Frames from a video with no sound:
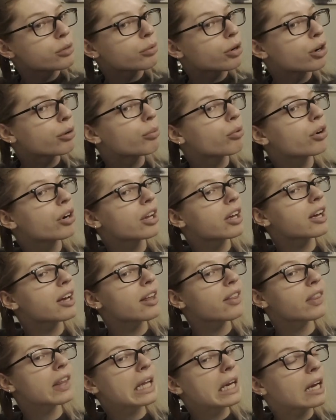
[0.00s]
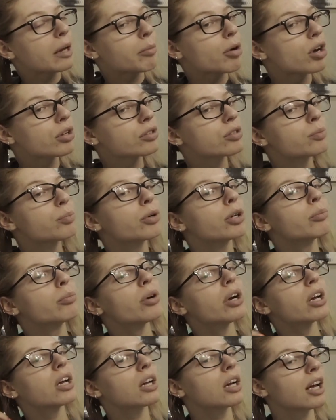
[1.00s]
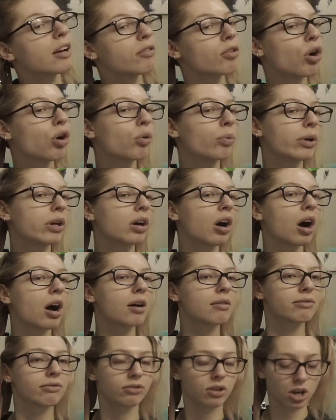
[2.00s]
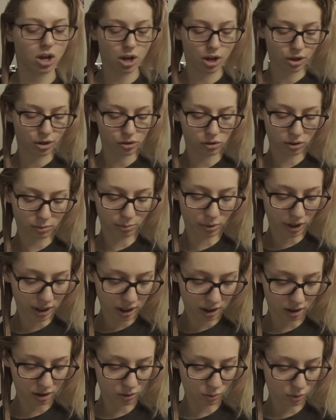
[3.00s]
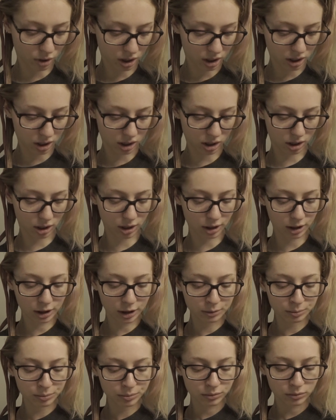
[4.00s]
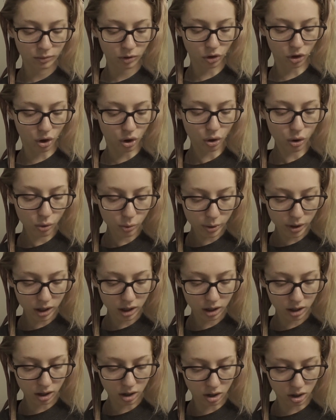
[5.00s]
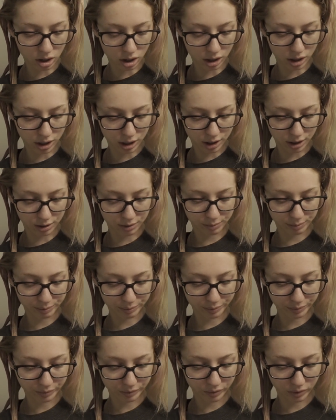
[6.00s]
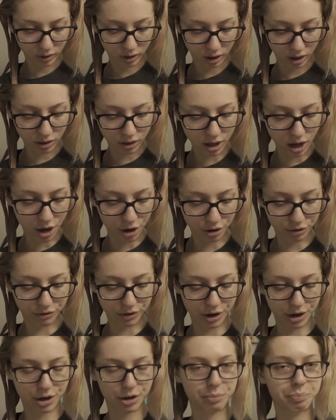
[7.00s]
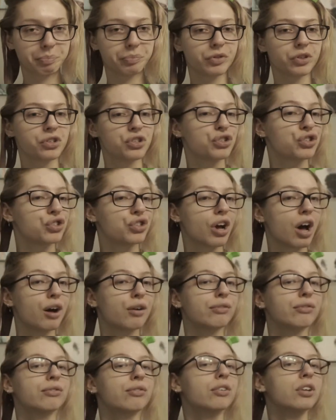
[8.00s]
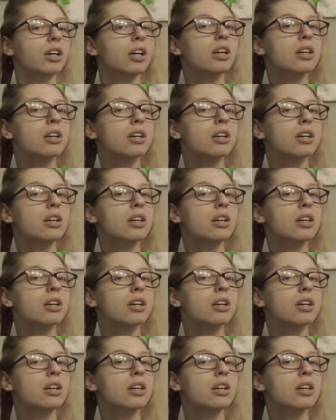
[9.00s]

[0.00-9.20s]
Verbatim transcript: tomorrow morning and then I'm on spring break and I have a whole week off. So I'm planning on working the whole week on the auto fair stuff